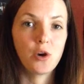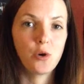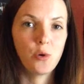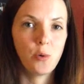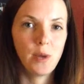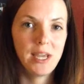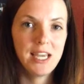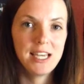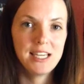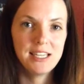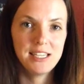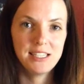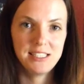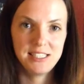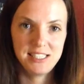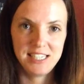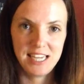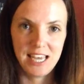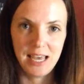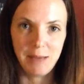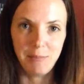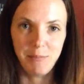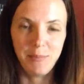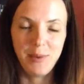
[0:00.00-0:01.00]
quick
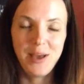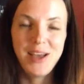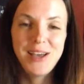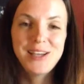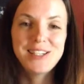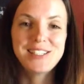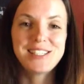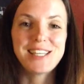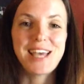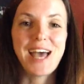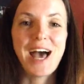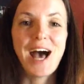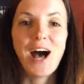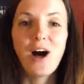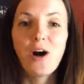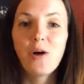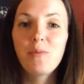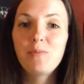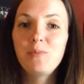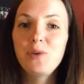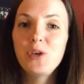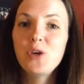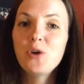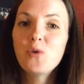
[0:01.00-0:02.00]
tip to
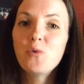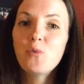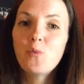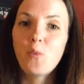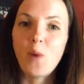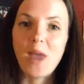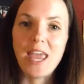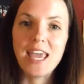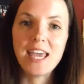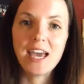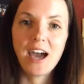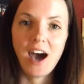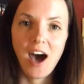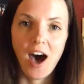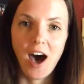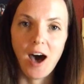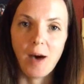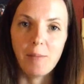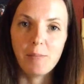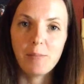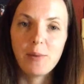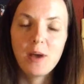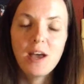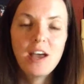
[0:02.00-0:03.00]
help you wake
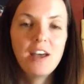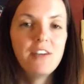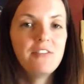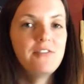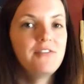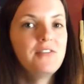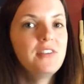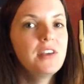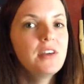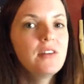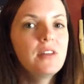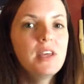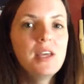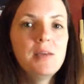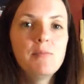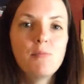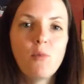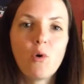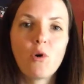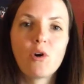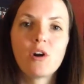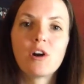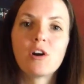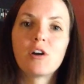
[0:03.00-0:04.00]
up feeling
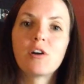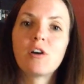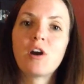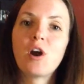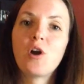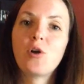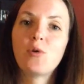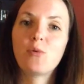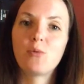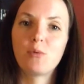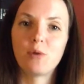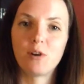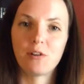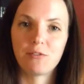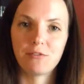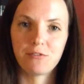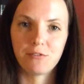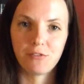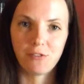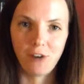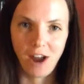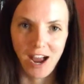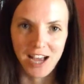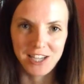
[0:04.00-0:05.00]
more
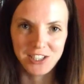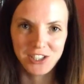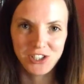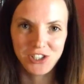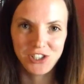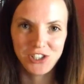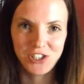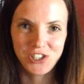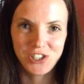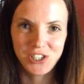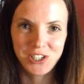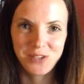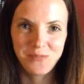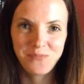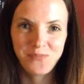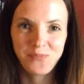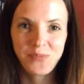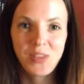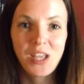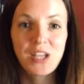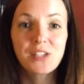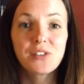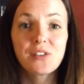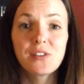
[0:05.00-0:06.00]
refreshed.
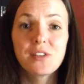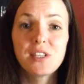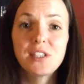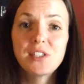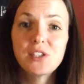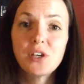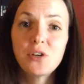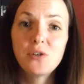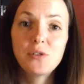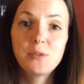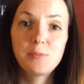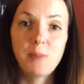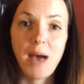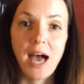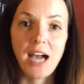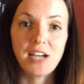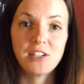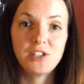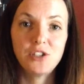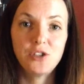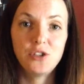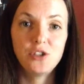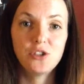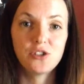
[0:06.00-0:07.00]
So, this goes back
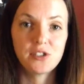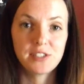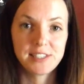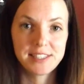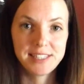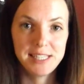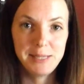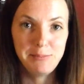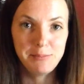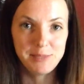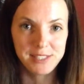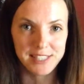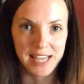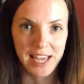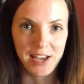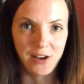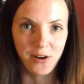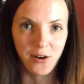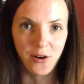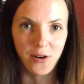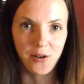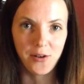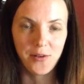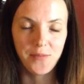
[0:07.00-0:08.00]
to your sleep
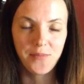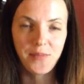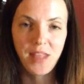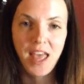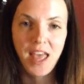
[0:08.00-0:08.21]
cycle.